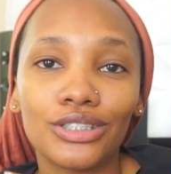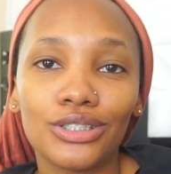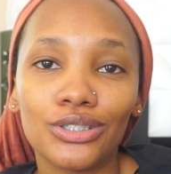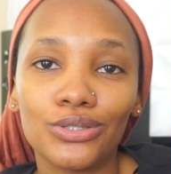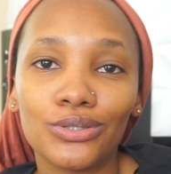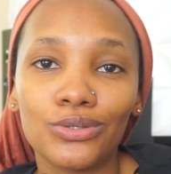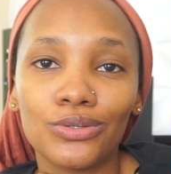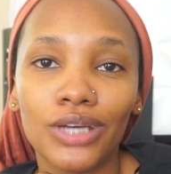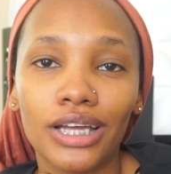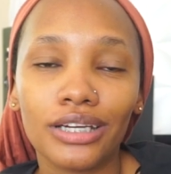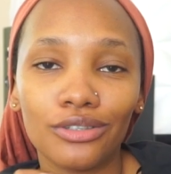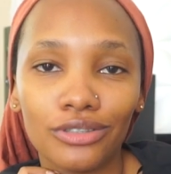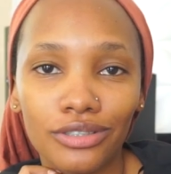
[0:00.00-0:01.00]
to
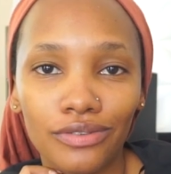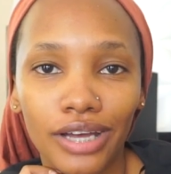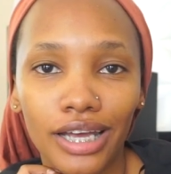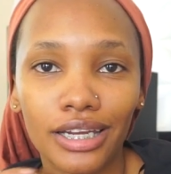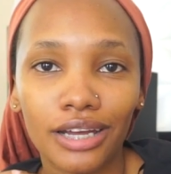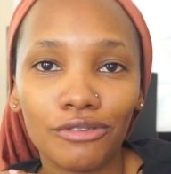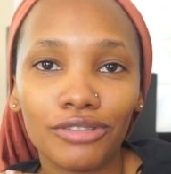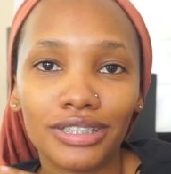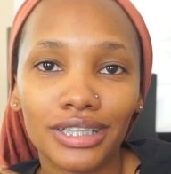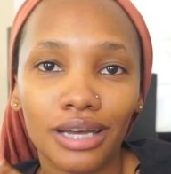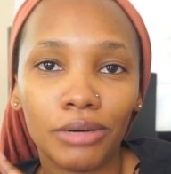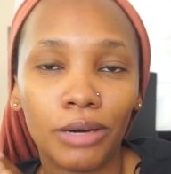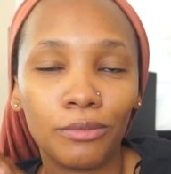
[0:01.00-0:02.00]
get notified every
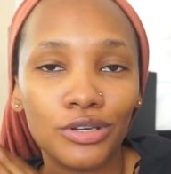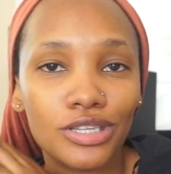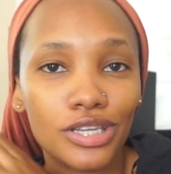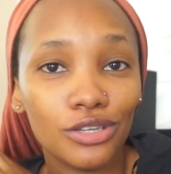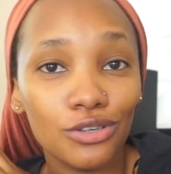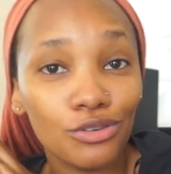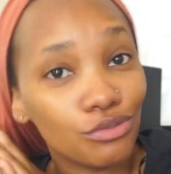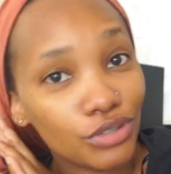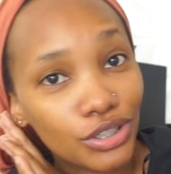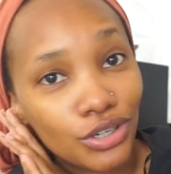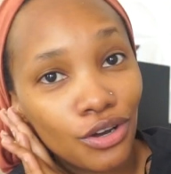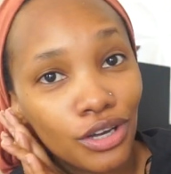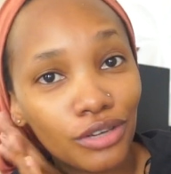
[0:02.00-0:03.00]
time I post a new
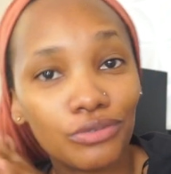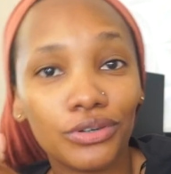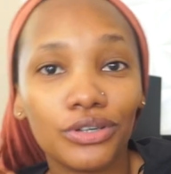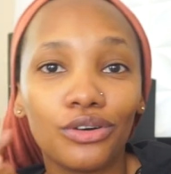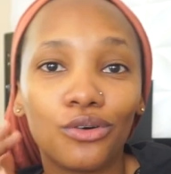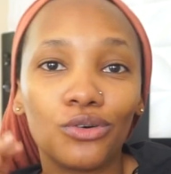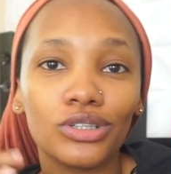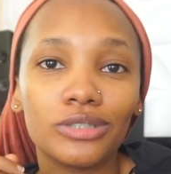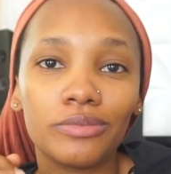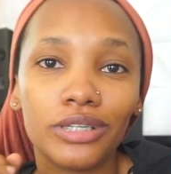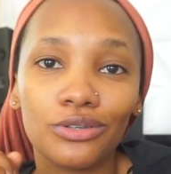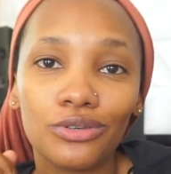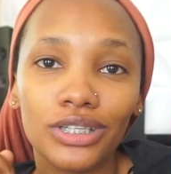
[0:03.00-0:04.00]
video. If you're an oldie
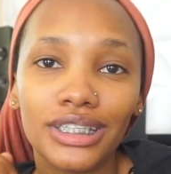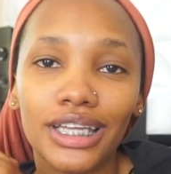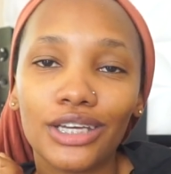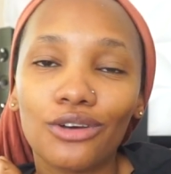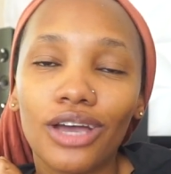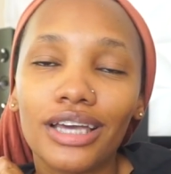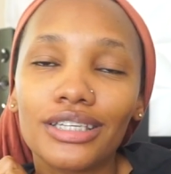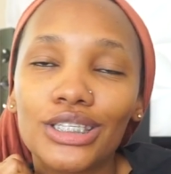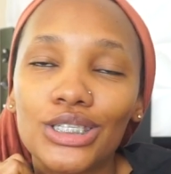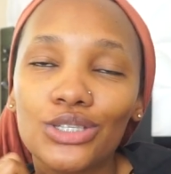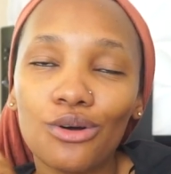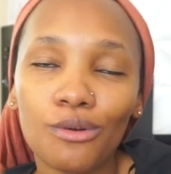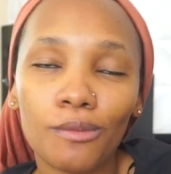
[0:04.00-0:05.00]
but a goodie, thank you guys
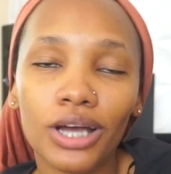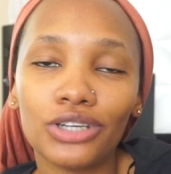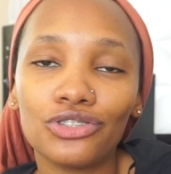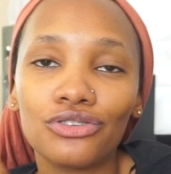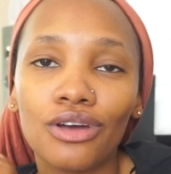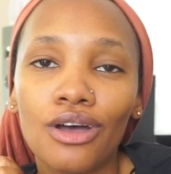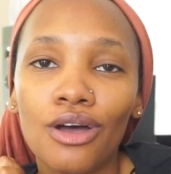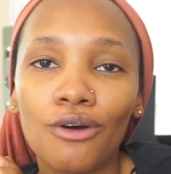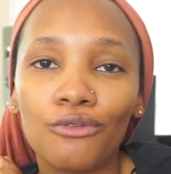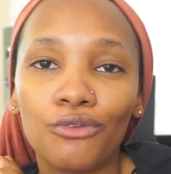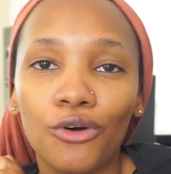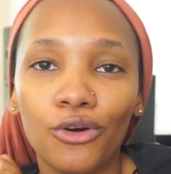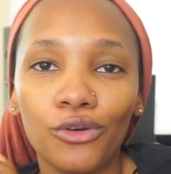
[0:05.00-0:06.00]
so much
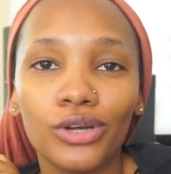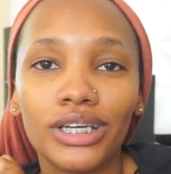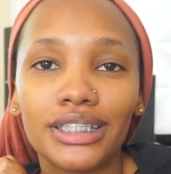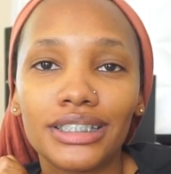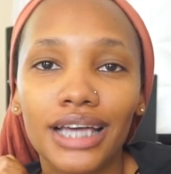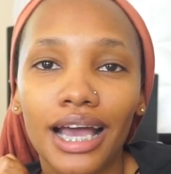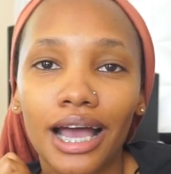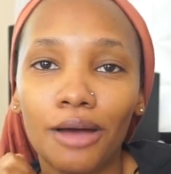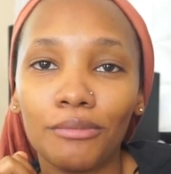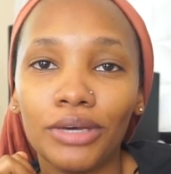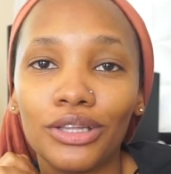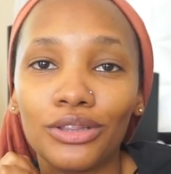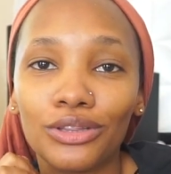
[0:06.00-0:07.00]
for always
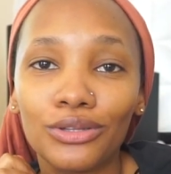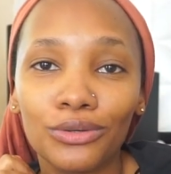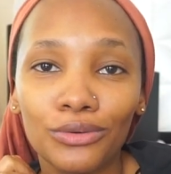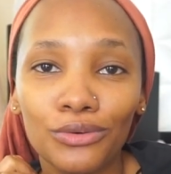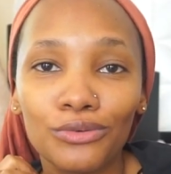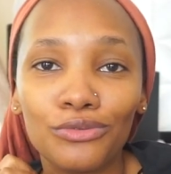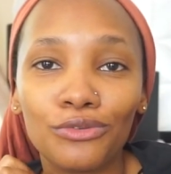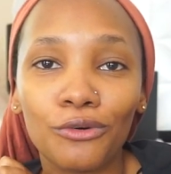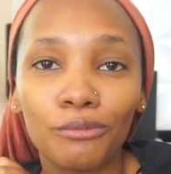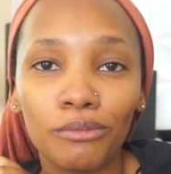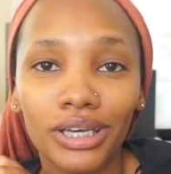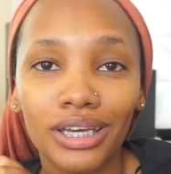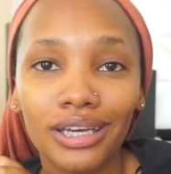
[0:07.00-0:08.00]
coming through for
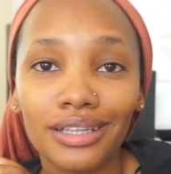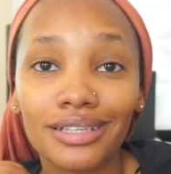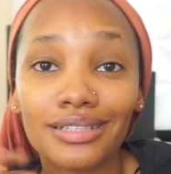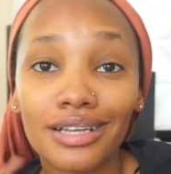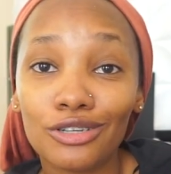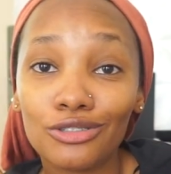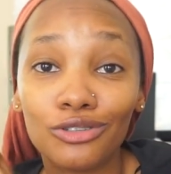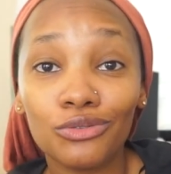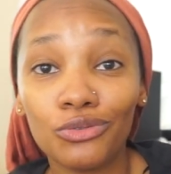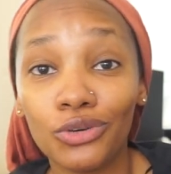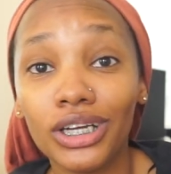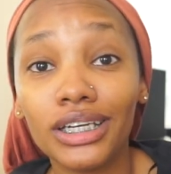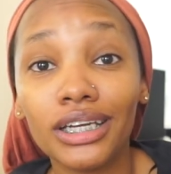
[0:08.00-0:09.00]
me. There's a little
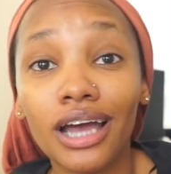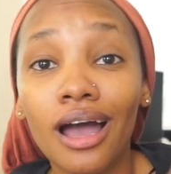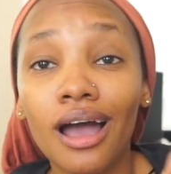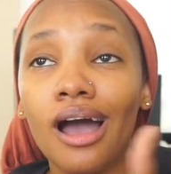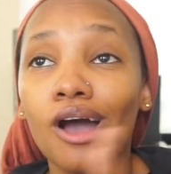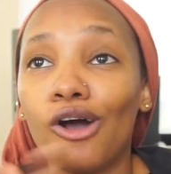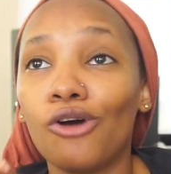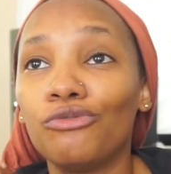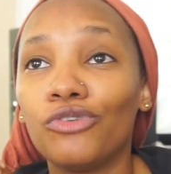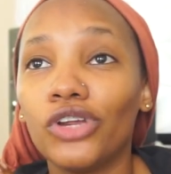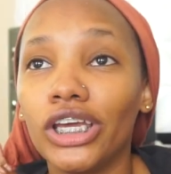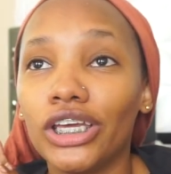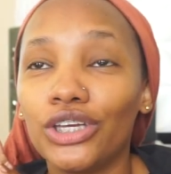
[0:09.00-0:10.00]
wind.
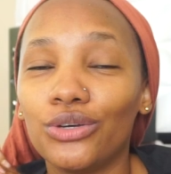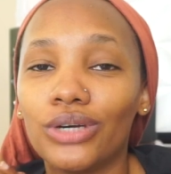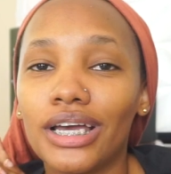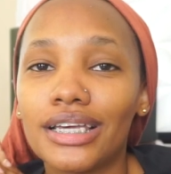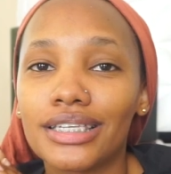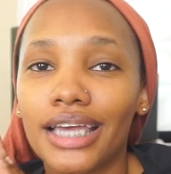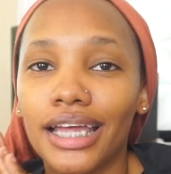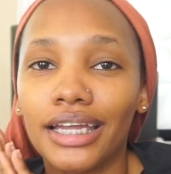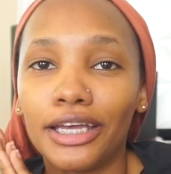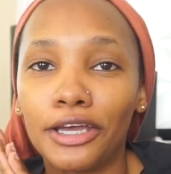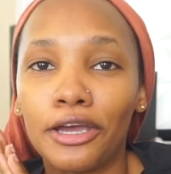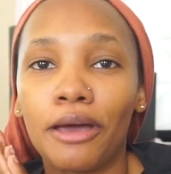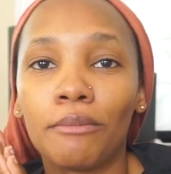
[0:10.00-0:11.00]
Hopefully you guys can
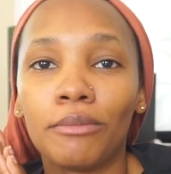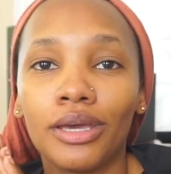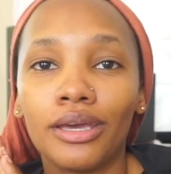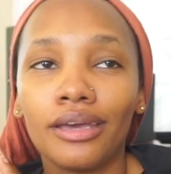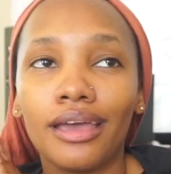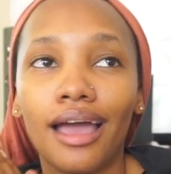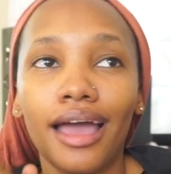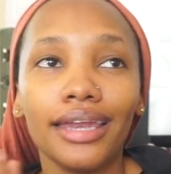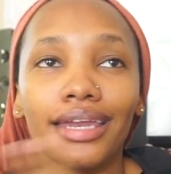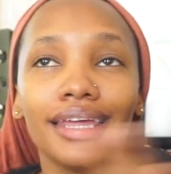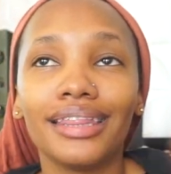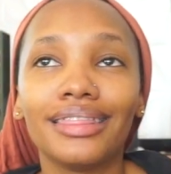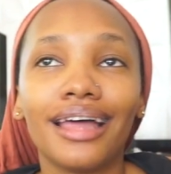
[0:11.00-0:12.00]
hear me. I
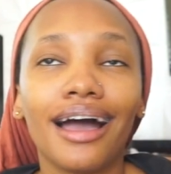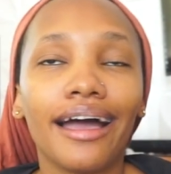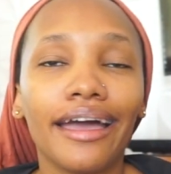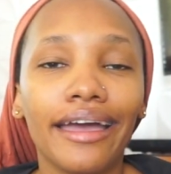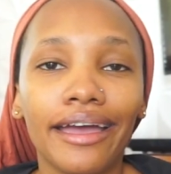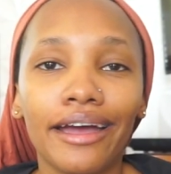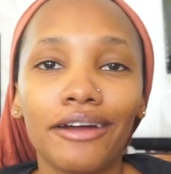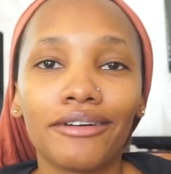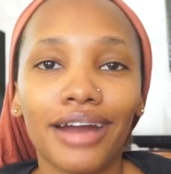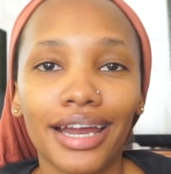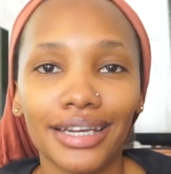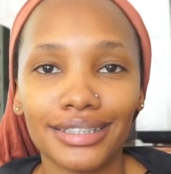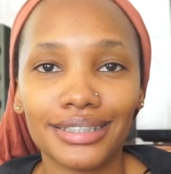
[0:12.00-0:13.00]
need that air
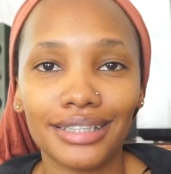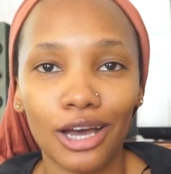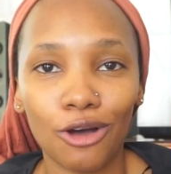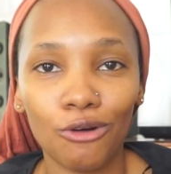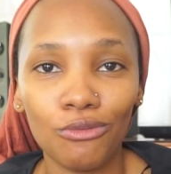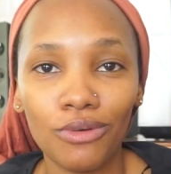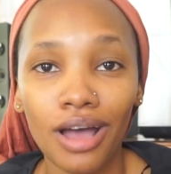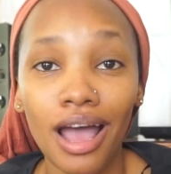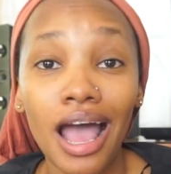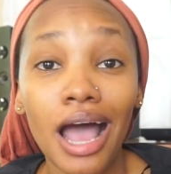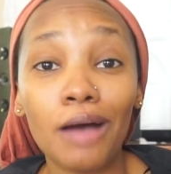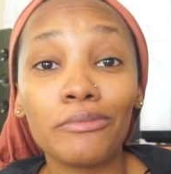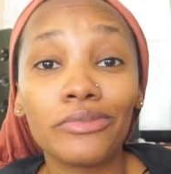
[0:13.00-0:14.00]
right now.
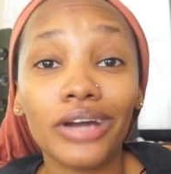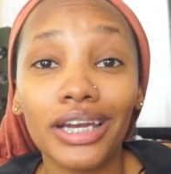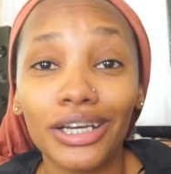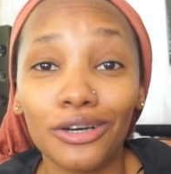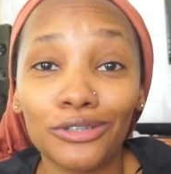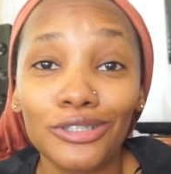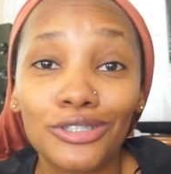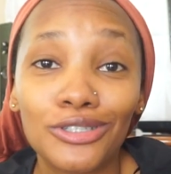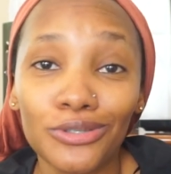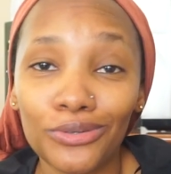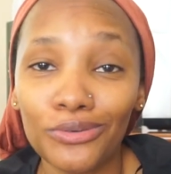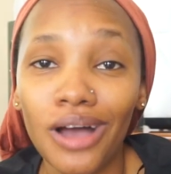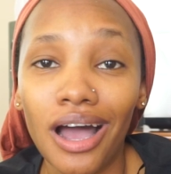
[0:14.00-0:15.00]
I'm running on
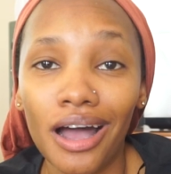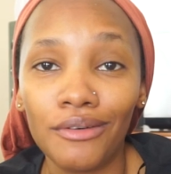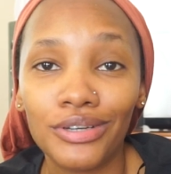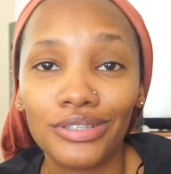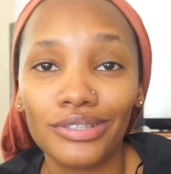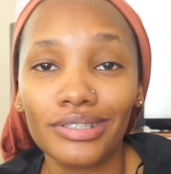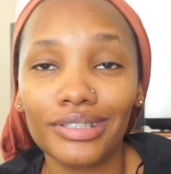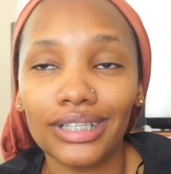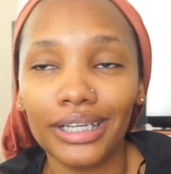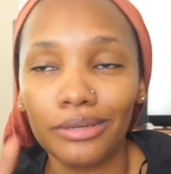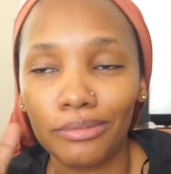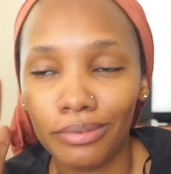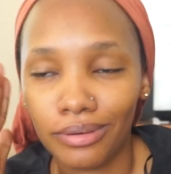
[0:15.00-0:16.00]
2 hours of
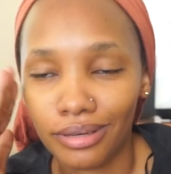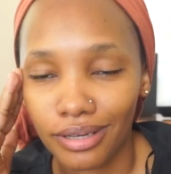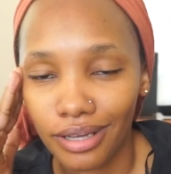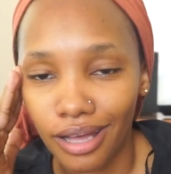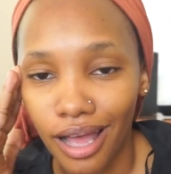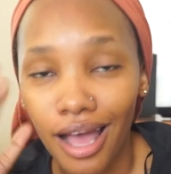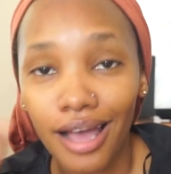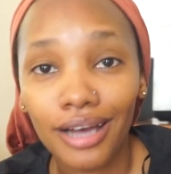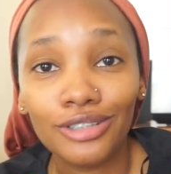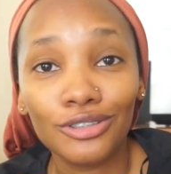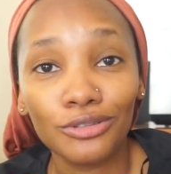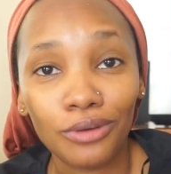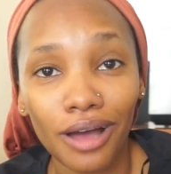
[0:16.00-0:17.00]
sleep.
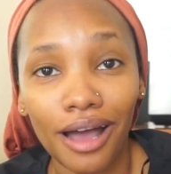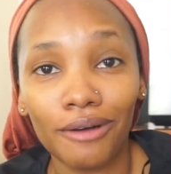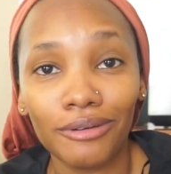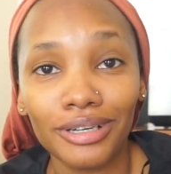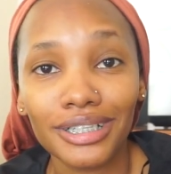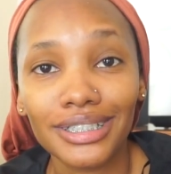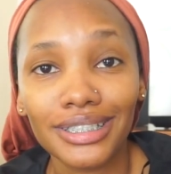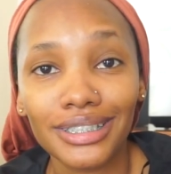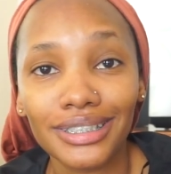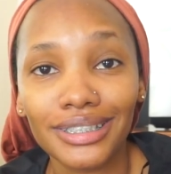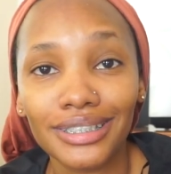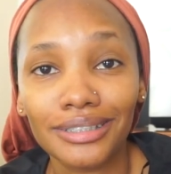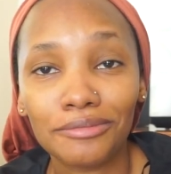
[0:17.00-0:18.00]
2
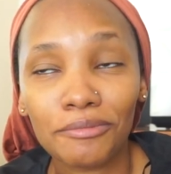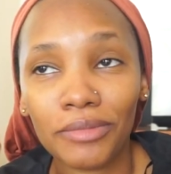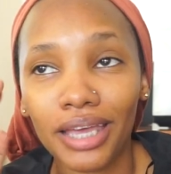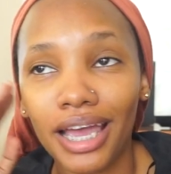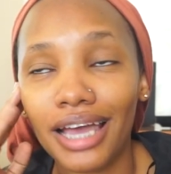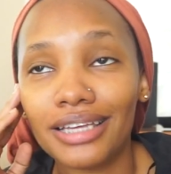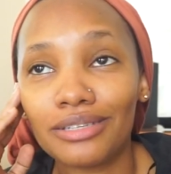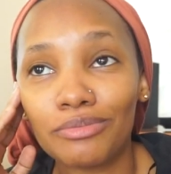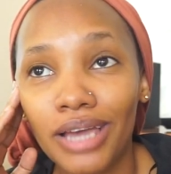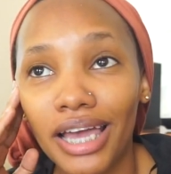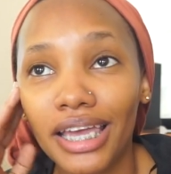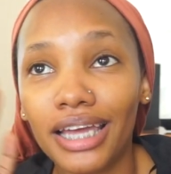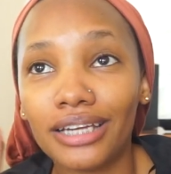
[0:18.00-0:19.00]
hours. Guys,
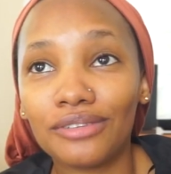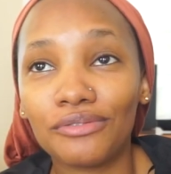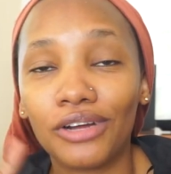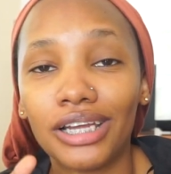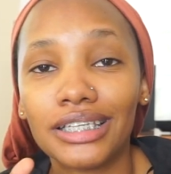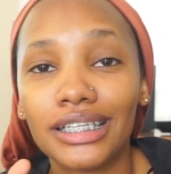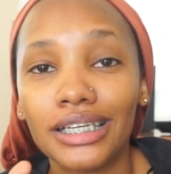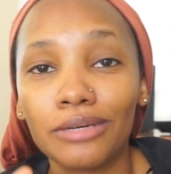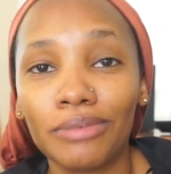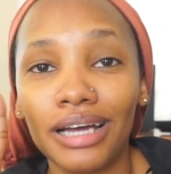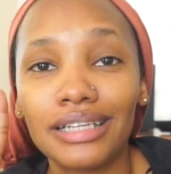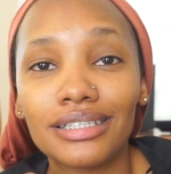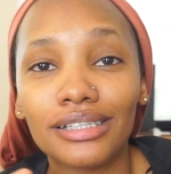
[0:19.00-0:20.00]
me, I can't fall asleep
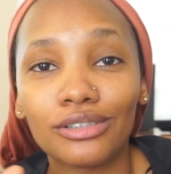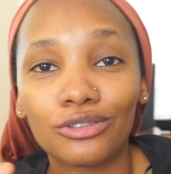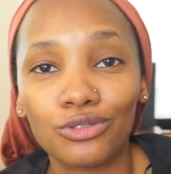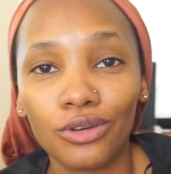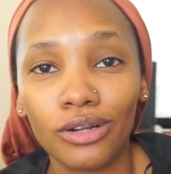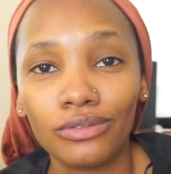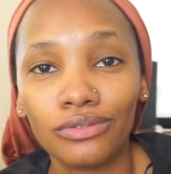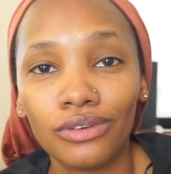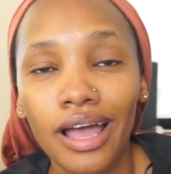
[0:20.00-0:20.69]
until 12,